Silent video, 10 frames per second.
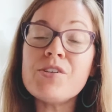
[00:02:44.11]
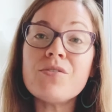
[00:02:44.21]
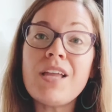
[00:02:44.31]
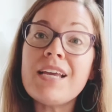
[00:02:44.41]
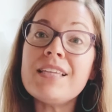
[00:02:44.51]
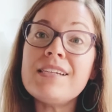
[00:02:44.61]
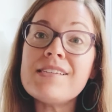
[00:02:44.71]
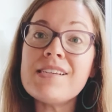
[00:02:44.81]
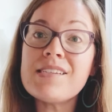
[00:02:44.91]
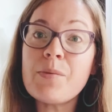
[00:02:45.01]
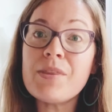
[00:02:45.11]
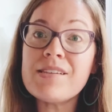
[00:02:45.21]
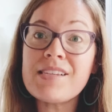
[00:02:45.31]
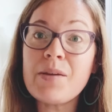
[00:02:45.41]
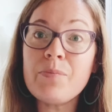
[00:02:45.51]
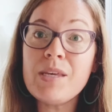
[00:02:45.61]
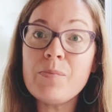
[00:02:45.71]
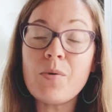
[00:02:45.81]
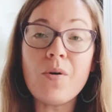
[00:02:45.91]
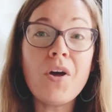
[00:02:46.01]
you're likely to see some of the same
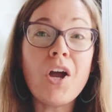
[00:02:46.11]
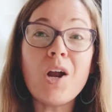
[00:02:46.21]
people.